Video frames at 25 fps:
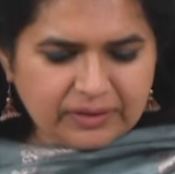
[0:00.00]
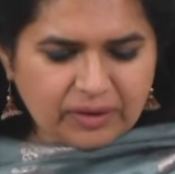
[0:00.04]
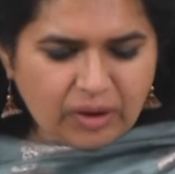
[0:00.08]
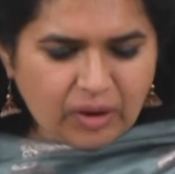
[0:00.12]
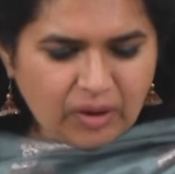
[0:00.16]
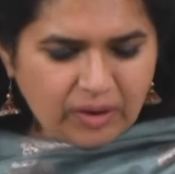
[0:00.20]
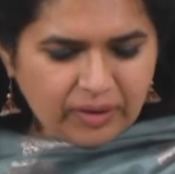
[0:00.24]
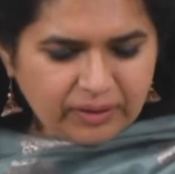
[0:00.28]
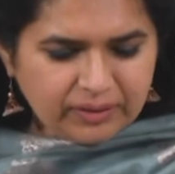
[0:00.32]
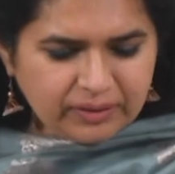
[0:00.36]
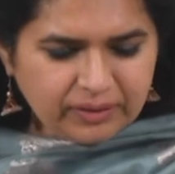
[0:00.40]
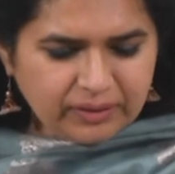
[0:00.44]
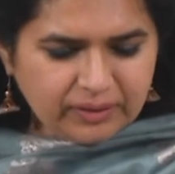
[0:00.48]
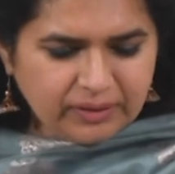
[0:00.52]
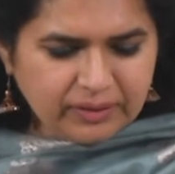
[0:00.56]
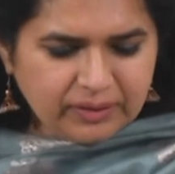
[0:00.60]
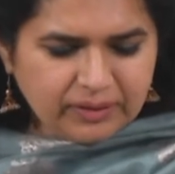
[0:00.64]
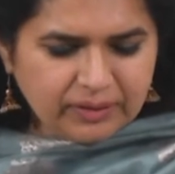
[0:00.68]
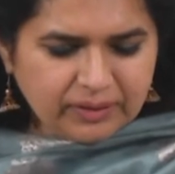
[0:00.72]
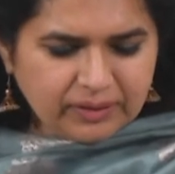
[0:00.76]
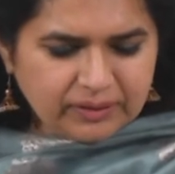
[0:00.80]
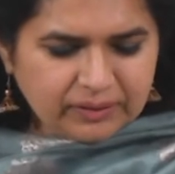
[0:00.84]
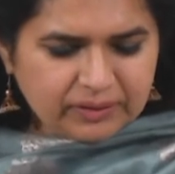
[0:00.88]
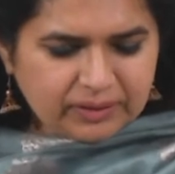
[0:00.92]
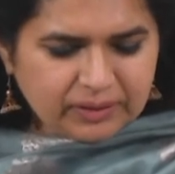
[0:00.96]
nor,
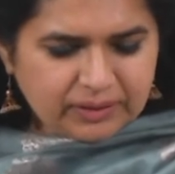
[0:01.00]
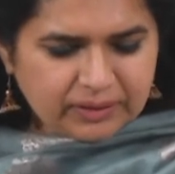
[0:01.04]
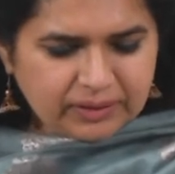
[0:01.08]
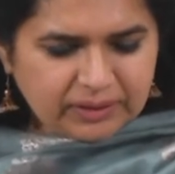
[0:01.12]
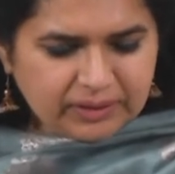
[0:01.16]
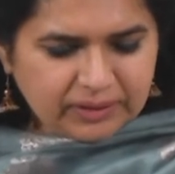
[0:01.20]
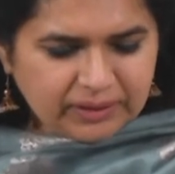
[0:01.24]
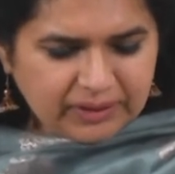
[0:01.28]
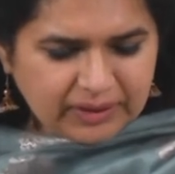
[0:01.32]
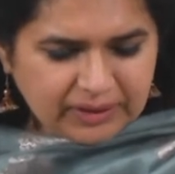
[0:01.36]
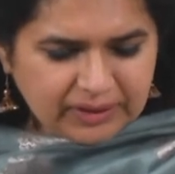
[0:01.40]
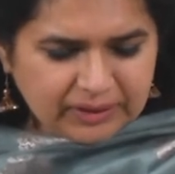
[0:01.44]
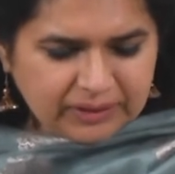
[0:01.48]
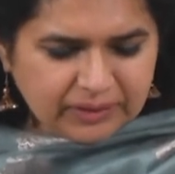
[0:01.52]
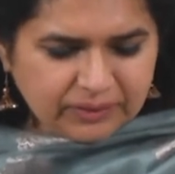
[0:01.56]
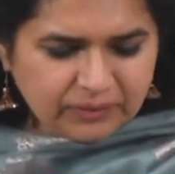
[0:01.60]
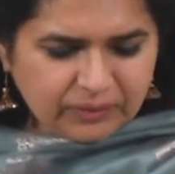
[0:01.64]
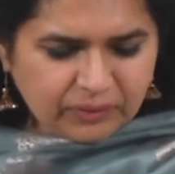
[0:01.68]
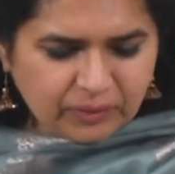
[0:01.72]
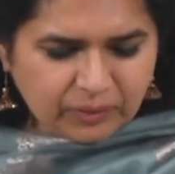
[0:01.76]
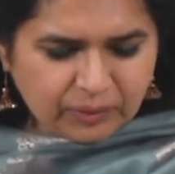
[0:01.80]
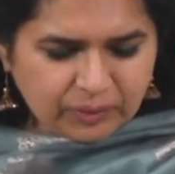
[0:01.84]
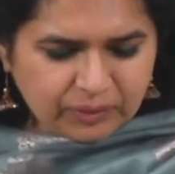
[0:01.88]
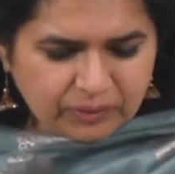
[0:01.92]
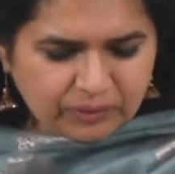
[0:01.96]
third yet,
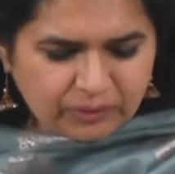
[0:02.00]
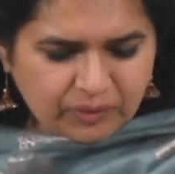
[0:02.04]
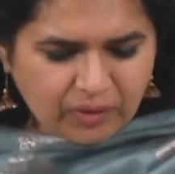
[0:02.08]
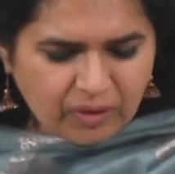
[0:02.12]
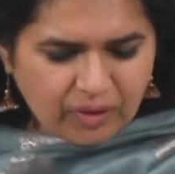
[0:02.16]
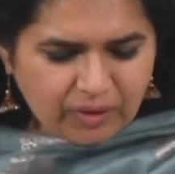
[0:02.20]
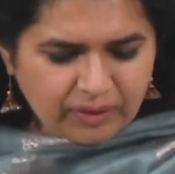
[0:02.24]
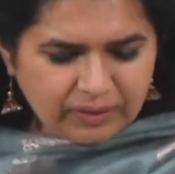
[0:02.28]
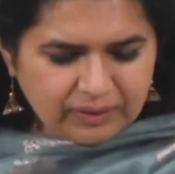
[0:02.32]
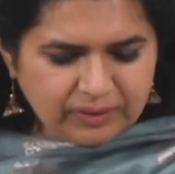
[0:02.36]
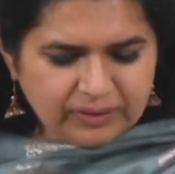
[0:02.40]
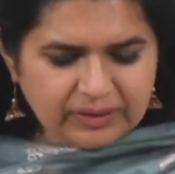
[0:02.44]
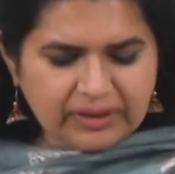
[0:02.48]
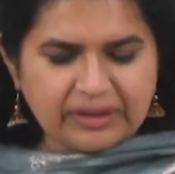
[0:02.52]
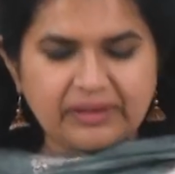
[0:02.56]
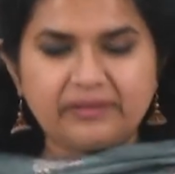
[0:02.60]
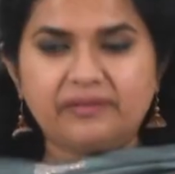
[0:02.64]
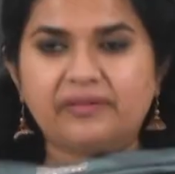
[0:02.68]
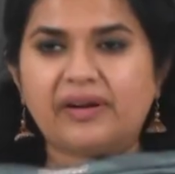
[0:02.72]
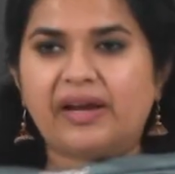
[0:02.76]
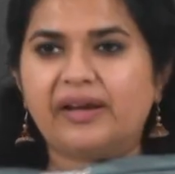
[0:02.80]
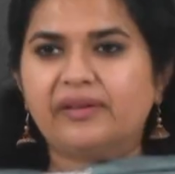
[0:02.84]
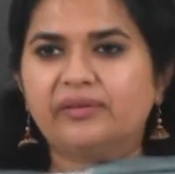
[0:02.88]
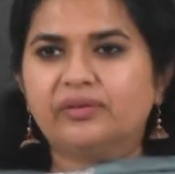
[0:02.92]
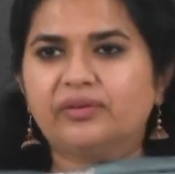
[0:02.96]
fourth for and
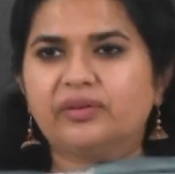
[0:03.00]
5.